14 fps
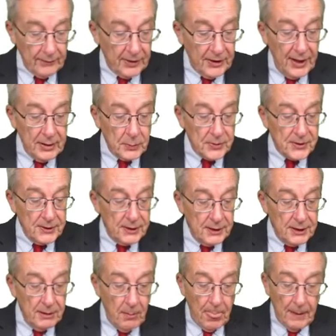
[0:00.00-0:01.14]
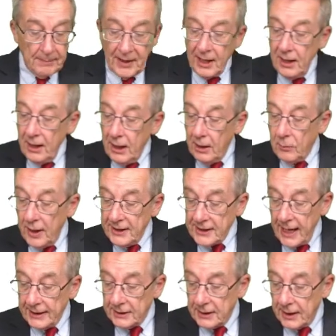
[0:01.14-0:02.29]
of a thousand and
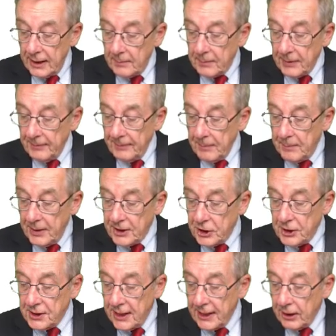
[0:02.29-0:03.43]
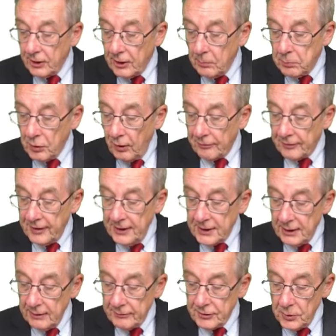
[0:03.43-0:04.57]
we'd end up budgeting on a
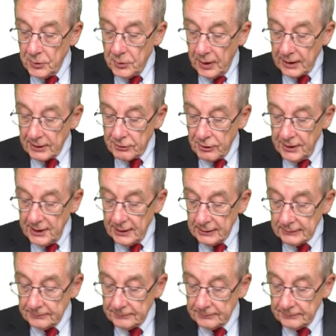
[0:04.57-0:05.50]
profit of 200